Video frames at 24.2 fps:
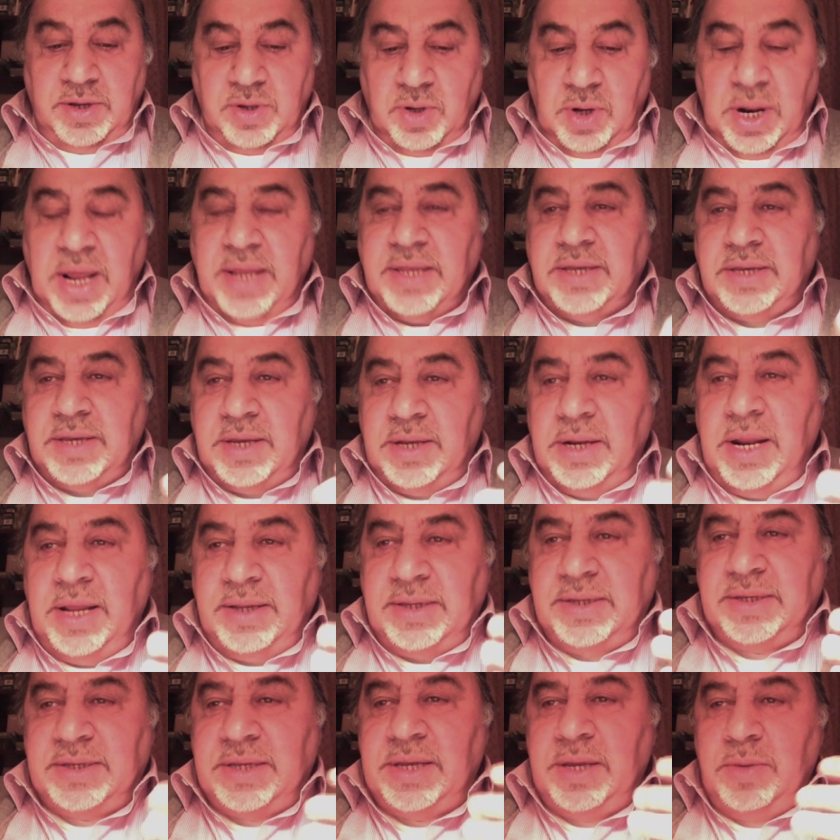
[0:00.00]
So let's
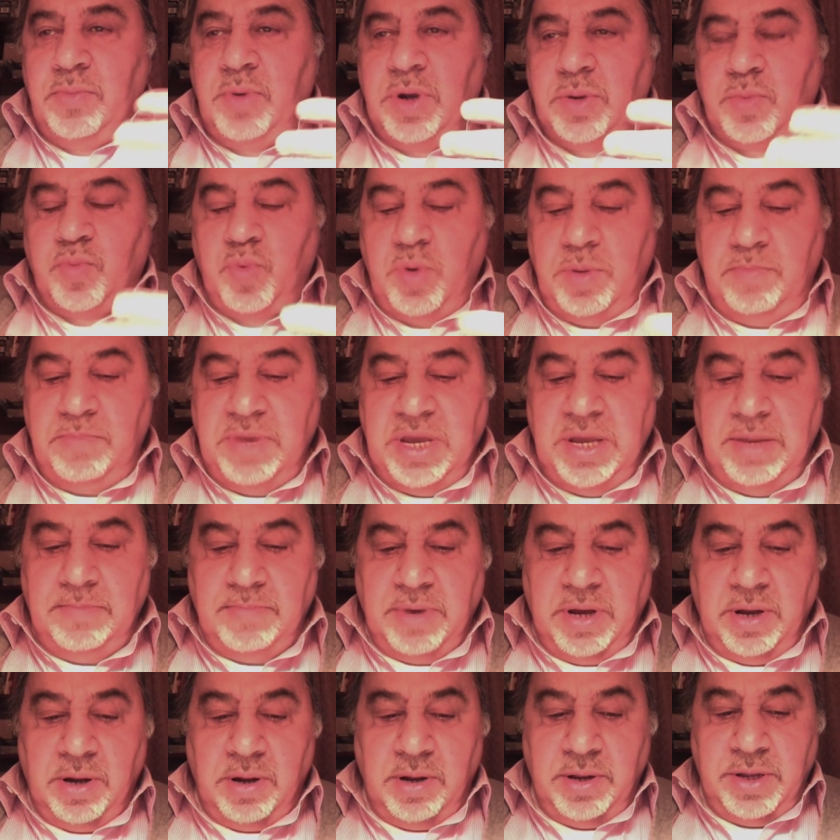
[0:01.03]
see what we mean
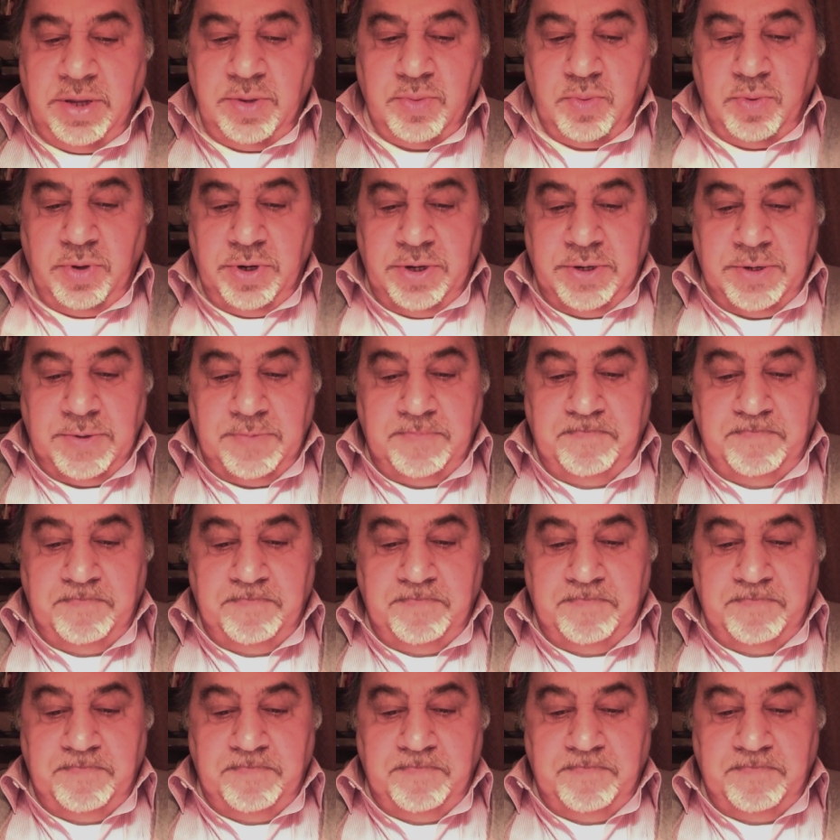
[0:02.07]
by all these words.